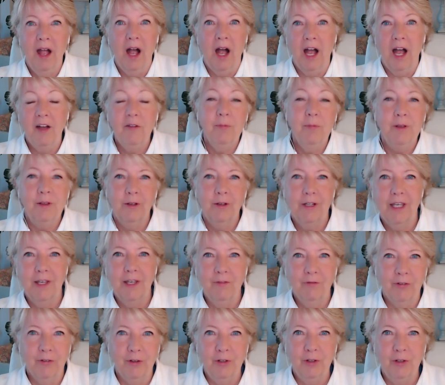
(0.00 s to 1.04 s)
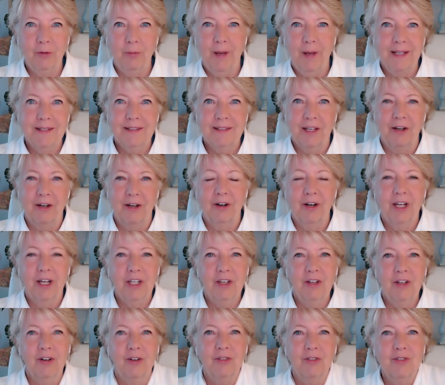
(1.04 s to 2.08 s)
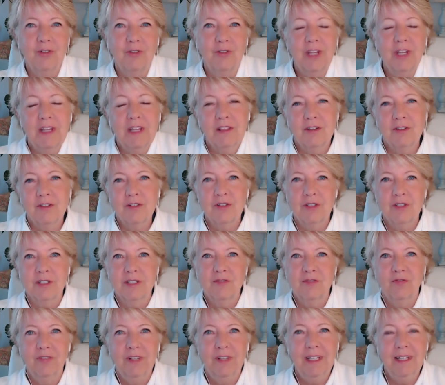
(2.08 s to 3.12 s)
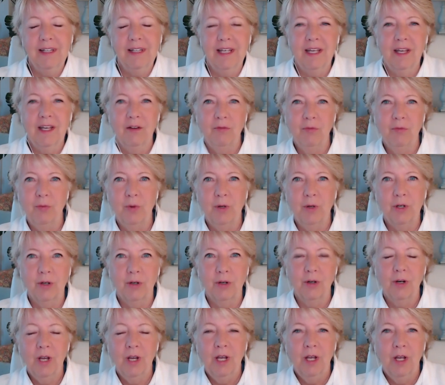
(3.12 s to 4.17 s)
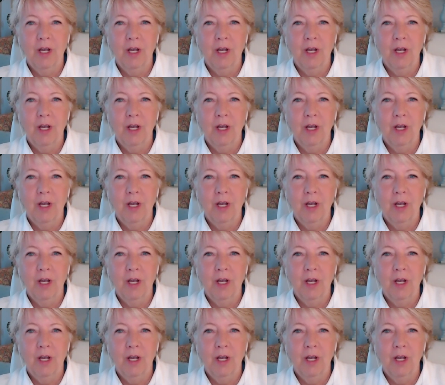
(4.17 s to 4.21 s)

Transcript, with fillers: I've been looking for new mascara, you know, so that there's this feeling of we're